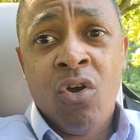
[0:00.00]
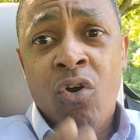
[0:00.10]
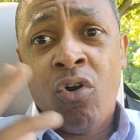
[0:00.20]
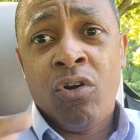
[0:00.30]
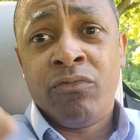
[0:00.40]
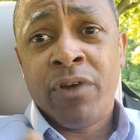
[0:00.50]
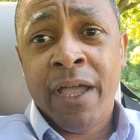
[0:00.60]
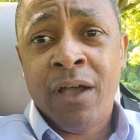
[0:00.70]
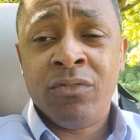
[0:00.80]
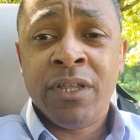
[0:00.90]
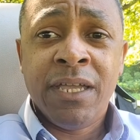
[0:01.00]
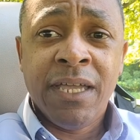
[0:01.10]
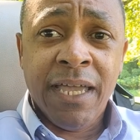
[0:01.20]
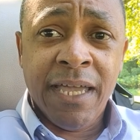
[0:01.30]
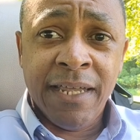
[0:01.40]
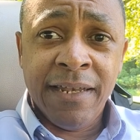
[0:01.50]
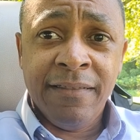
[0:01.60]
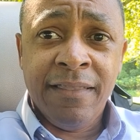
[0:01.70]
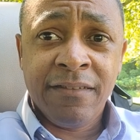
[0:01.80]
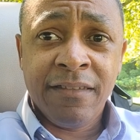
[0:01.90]
all around and
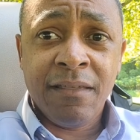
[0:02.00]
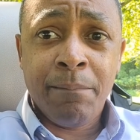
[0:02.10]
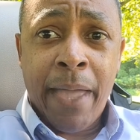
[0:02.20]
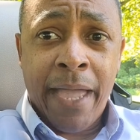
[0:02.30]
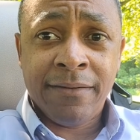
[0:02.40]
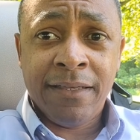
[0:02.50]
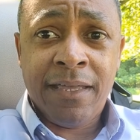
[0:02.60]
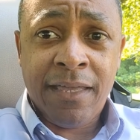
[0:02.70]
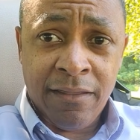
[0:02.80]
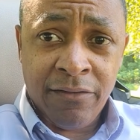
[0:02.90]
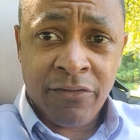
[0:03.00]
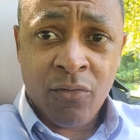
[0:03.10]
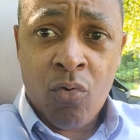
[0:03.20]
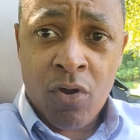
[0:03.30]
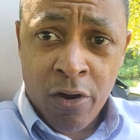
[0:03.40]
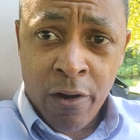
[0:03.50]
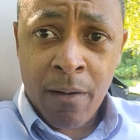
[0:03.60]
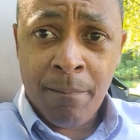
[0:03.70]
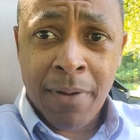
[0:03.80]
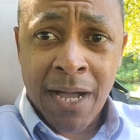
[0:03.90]
this is impacting his or
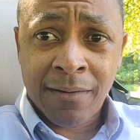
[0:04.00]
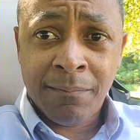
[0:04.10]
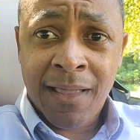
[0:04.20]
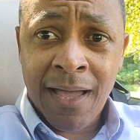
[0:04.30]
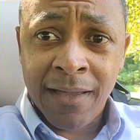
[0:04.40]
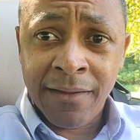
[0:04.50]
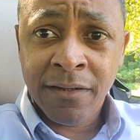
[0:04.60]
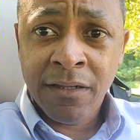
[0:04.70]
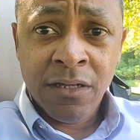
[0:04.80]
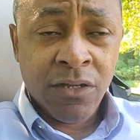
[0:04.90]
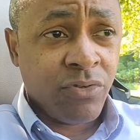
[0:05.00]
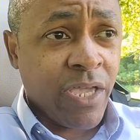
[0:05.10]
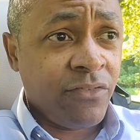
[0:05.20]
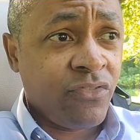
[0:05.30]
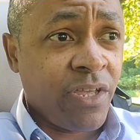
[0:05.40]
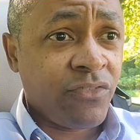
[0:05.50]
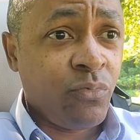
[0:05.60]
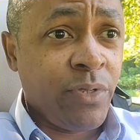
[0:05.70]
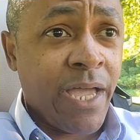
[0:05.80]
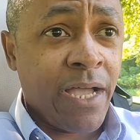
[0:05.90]
her bottom line okay so that's what
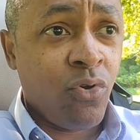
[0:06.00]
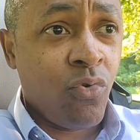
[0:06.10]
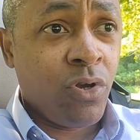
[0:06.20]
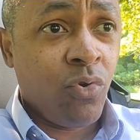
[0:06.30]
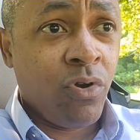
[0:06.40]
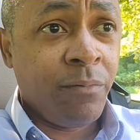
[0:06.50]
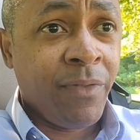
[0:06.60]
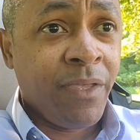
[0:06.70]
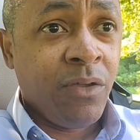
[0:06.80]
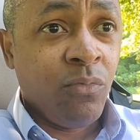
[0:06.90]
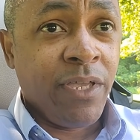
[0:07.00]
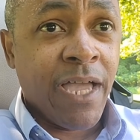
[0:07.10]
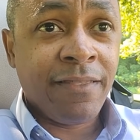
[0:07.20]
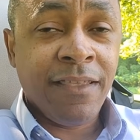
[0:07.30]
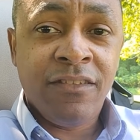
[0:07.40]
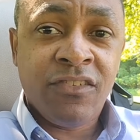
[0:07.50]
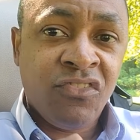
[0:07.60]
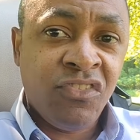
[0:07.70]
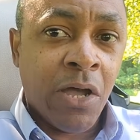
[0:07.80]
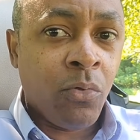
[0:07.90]
we got going on we got these
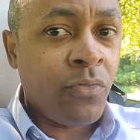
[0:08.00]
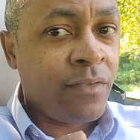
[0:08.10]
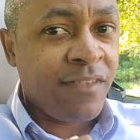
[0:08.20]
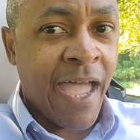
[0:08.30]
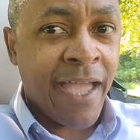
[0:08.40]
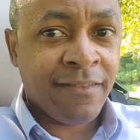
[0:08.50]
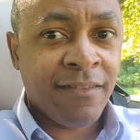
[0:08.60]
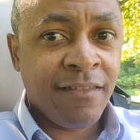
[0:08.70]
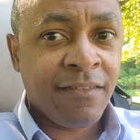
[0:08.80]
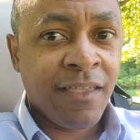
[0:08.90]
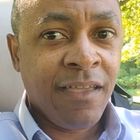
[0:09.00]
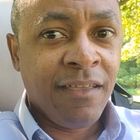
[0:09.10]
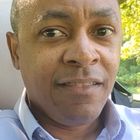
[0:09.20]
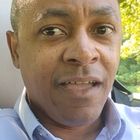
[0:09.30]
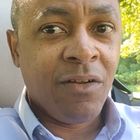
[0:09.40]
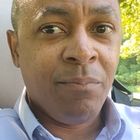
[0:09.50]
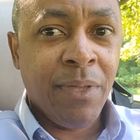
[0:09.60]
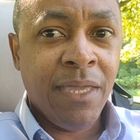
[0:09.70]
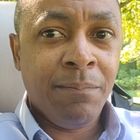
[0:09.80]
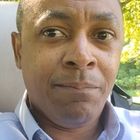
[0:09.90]
stealth taxes that are
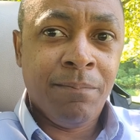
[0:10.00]
being